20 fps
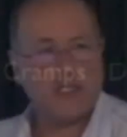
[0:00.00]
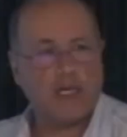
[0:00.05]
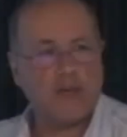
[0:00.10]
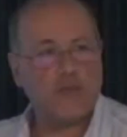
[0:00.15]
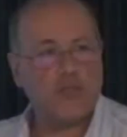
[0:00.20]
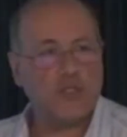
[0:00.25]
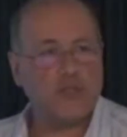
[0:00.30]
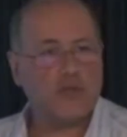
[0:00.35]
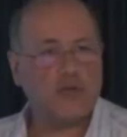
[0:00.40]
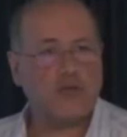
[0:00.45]

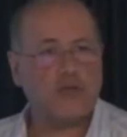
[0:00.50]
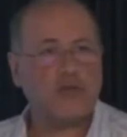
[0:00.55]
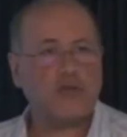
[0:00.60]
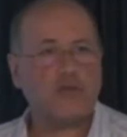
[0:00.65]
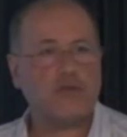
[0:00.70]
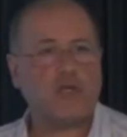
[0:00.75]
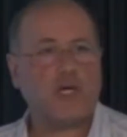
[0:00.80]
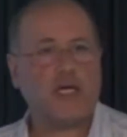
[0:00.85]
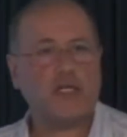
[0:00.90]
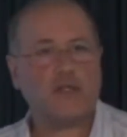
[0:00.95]
I'm just going
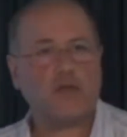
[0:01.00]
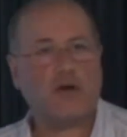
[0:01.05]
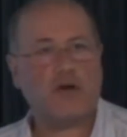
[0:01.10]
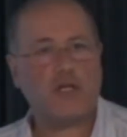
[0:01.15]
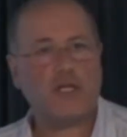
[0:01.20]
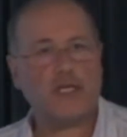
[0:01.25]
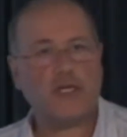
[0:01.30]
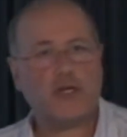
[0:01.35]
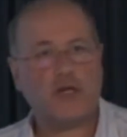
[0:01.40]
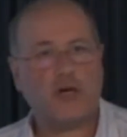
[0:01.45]
to write
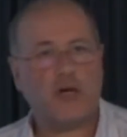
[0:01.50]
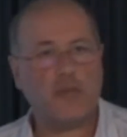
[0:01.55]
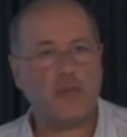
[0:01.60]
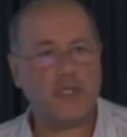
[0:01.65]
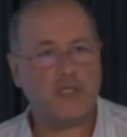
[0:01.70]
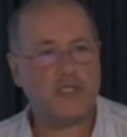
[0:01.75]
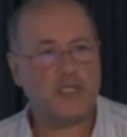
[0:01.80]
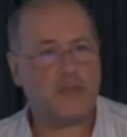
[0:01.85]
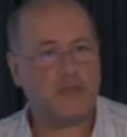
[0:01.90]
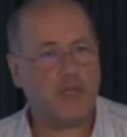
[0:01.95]
all the
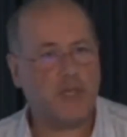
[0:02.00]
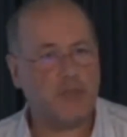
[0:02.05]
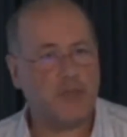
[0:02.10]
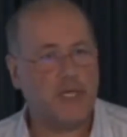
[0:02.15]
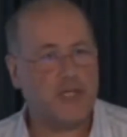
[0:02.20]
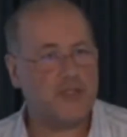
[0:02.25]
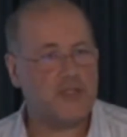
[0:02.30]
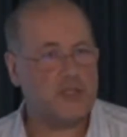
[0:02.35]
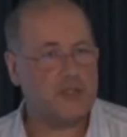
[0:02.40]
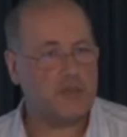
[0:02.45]
comments that my
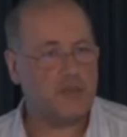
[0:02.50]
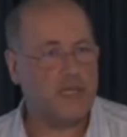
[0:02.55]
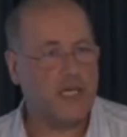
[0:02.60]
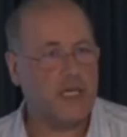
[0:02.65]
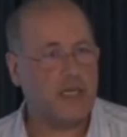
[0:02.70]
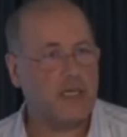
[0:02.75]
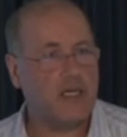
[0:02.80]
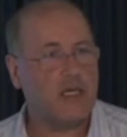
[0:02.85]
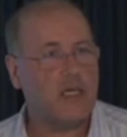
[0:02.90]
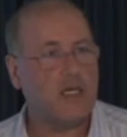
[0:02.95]
patients
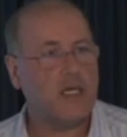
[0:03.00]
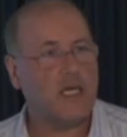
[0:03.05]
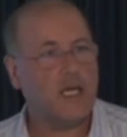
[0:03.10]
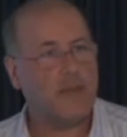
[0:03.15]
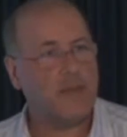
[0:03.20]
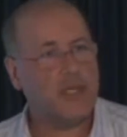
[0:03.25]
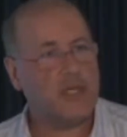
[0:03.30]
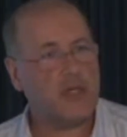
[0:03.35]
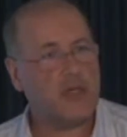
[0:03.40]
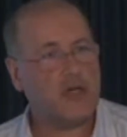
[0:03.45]
make
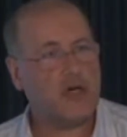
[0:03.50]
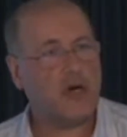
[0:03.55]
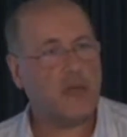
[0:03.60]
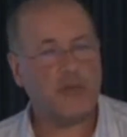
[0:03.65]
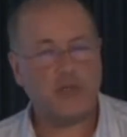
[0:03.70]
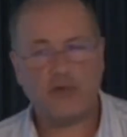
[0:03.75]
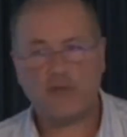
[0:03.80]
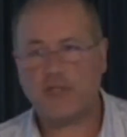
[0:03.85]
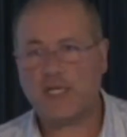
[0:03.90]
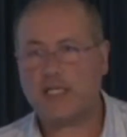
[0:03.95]
and make a
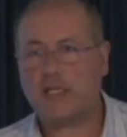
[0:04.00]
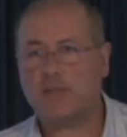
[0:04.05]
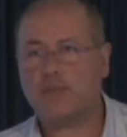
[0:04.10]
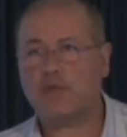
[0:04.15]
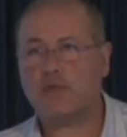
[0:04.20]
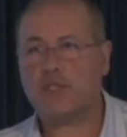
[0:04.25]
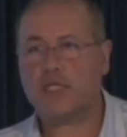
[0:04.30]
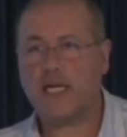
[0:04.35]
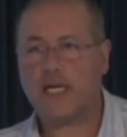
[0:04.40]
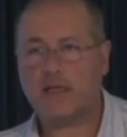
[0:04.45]
copy of that and
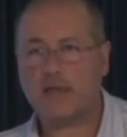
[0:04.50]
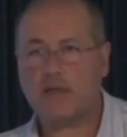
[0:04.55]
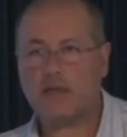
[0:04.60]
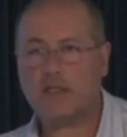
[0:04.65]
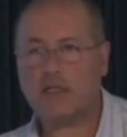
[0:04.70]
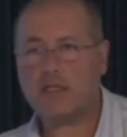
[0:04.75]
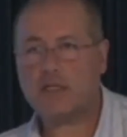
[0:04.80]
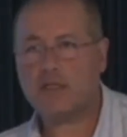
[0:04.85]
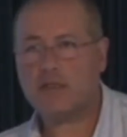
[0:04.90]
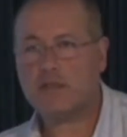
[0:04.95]
put that
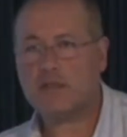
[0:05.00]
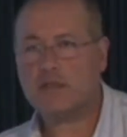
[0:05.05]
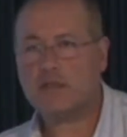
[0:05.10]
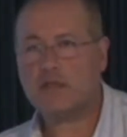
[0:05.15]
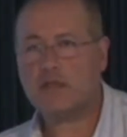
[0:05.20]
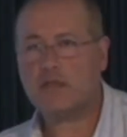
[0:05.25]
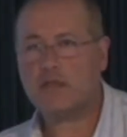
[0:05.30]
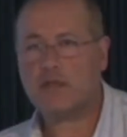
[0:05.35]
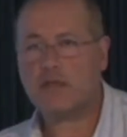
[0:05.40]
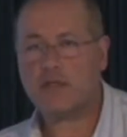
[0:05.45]

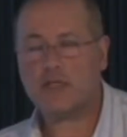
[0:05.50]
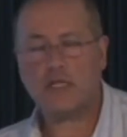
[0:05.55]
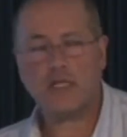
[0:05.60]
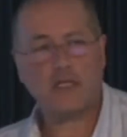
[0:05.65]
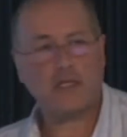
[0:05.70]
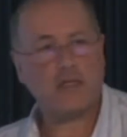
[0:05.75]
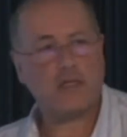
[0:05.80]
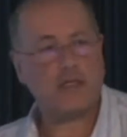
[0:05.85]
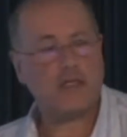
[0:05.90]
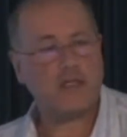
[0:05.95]
on
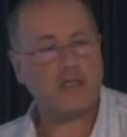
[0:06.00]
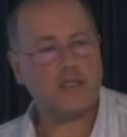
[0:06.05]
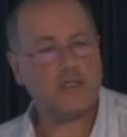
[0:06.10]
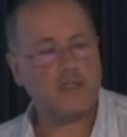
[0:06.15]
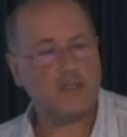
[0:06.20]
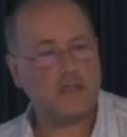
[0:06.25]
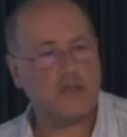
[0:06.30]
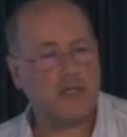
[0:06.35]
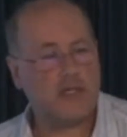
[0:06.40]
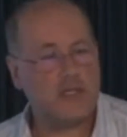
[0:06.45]

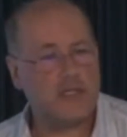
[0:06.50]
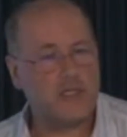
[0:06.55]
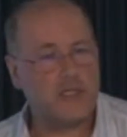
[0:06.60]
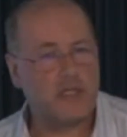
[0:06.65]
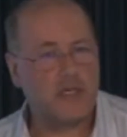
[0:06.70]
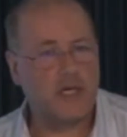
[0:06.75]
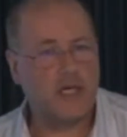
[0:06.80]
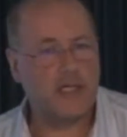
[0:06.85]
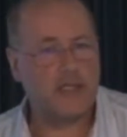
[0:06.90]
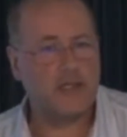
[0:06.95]
this
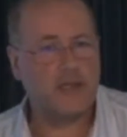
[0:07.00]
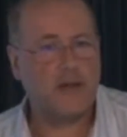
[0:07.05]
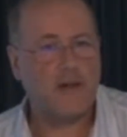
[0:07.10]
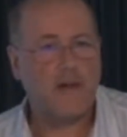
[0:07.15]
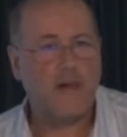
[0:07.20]
slide.